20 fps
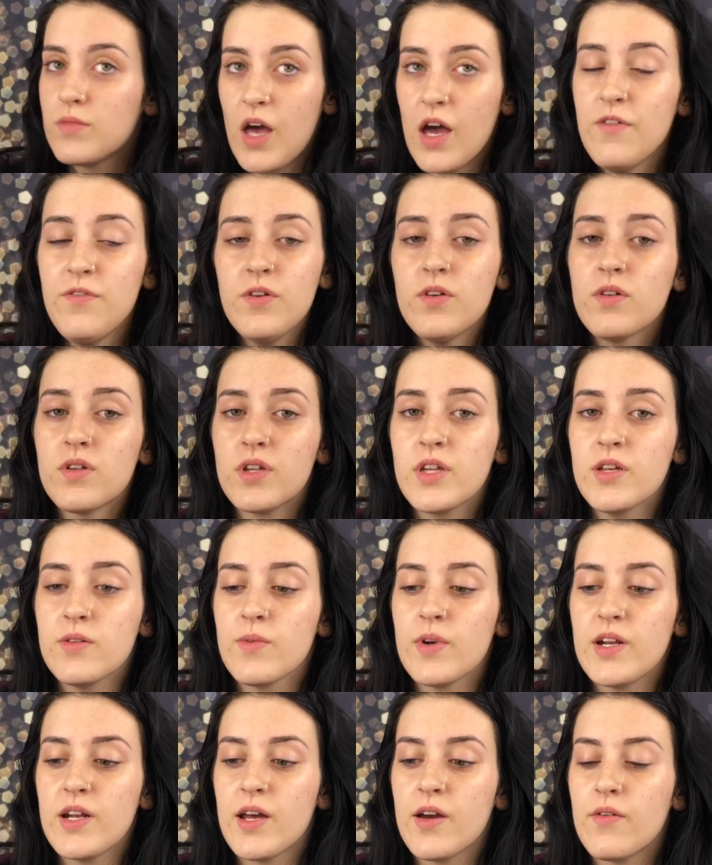I feel clean
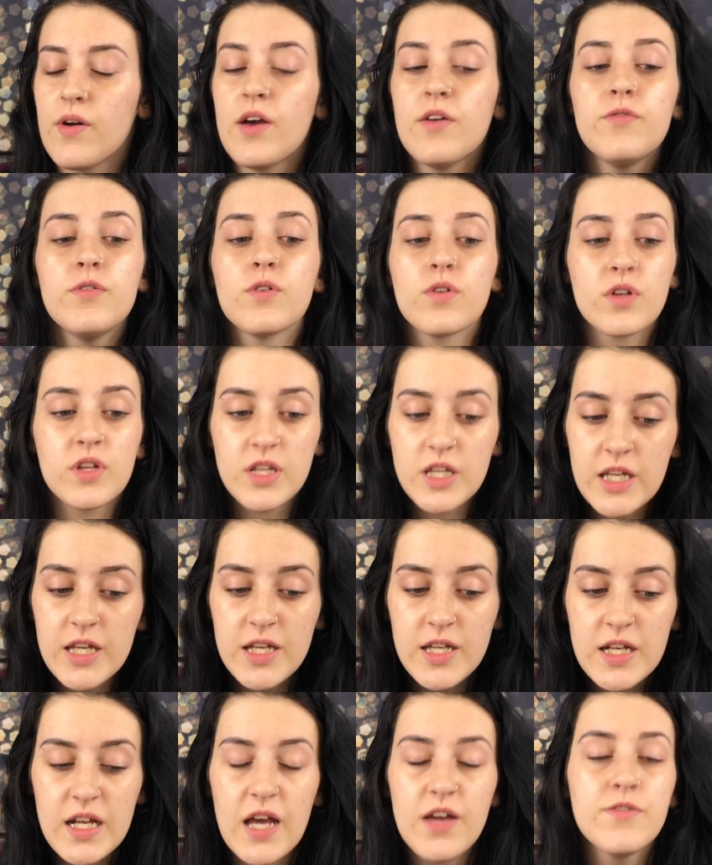right now. I feel
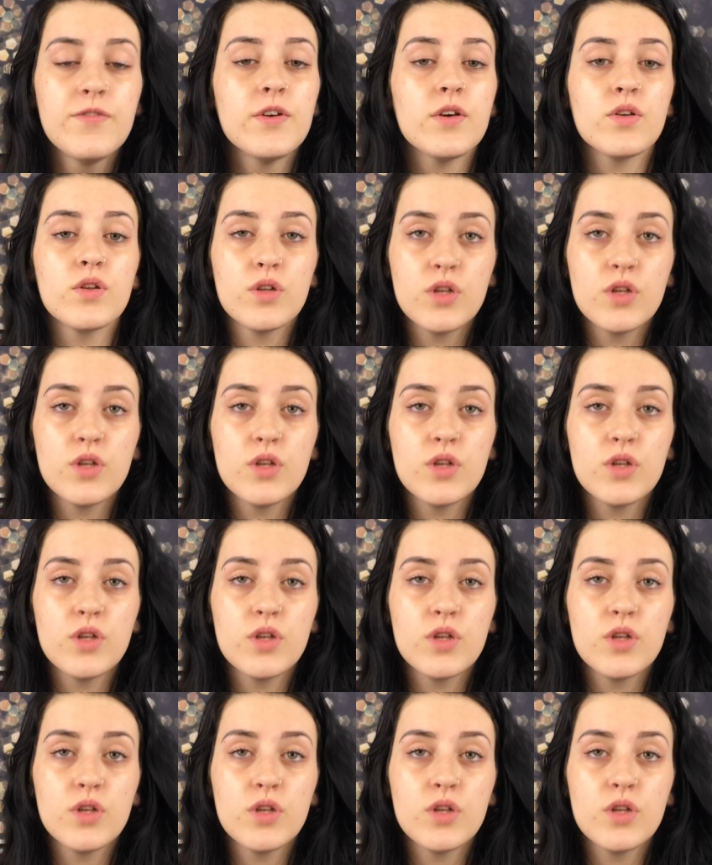clean. I feel